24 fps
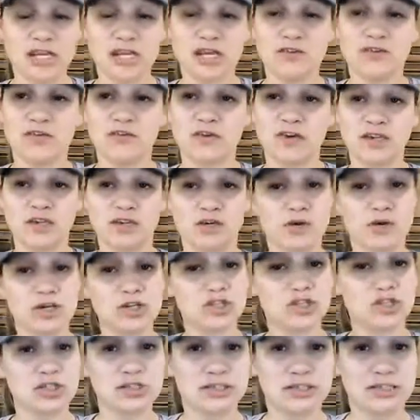If you have any
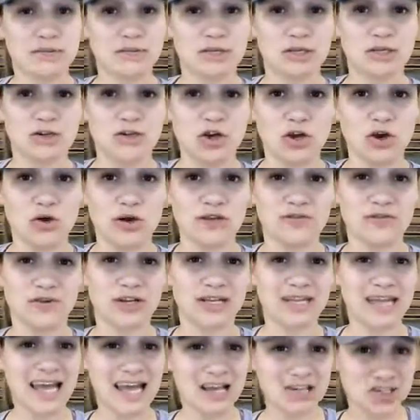questions, let me know. If you're
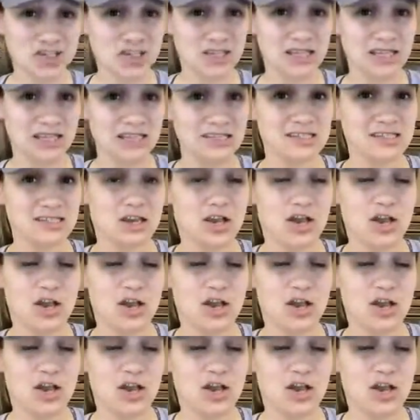catching this